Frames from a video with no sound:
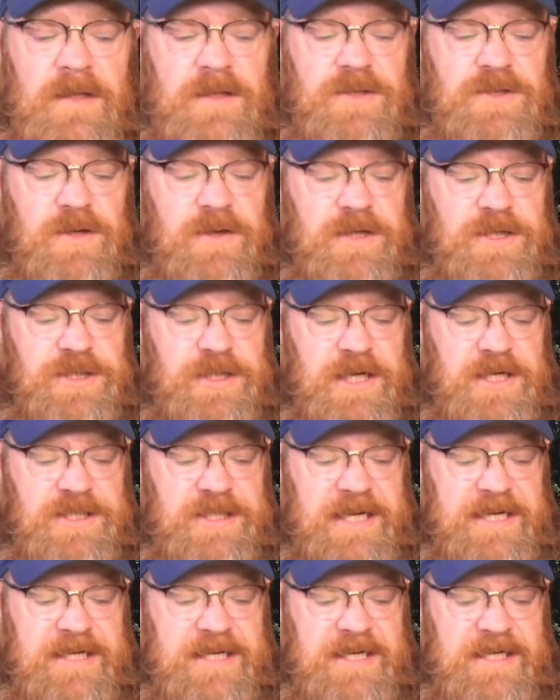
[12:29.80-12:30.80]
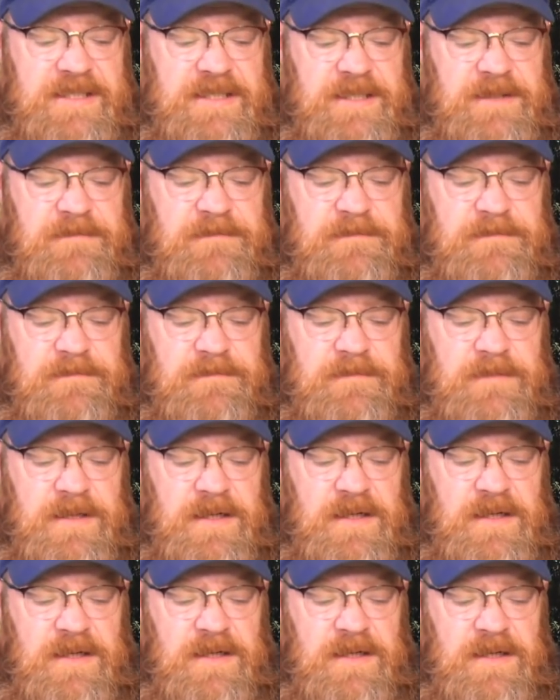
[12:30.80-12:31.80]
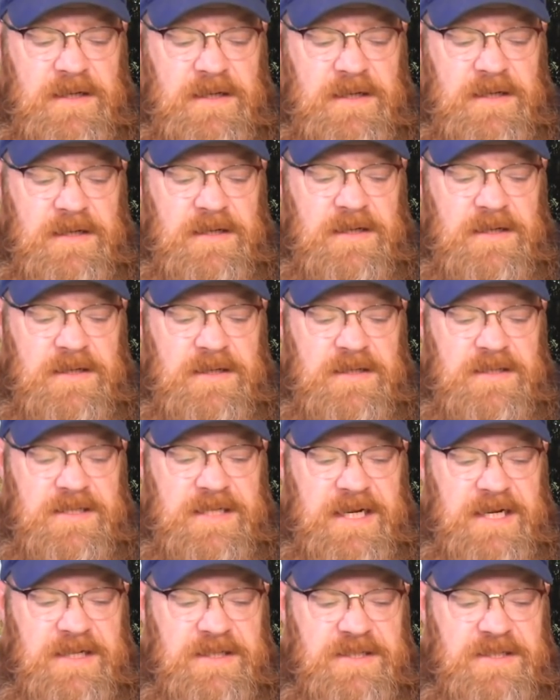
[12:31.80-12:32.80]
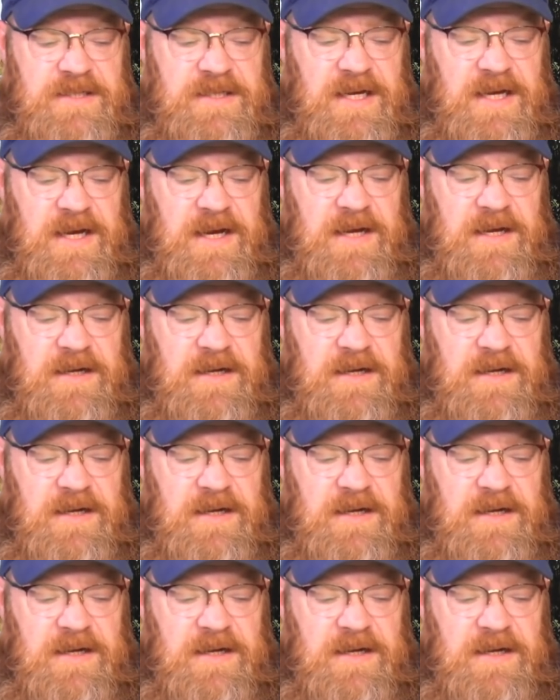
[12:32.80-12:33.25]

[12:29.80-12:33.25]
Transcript: Circuit Judge Ed Dixon sentenced